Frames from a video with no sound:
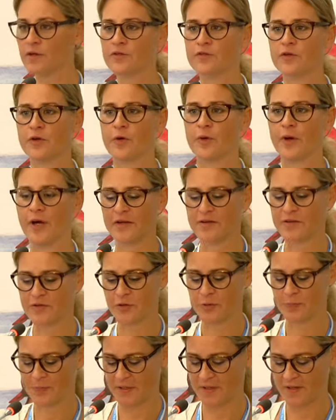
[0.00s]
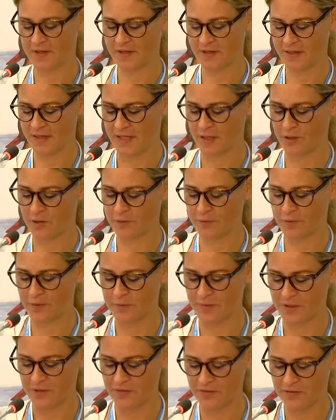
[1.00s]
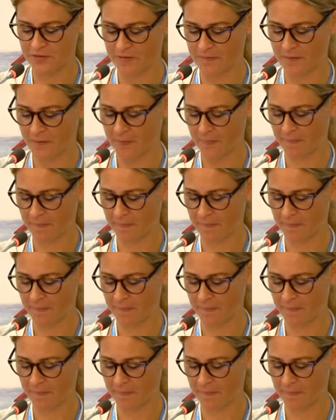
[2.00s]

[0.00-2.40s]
So I stop here. Thank you very much.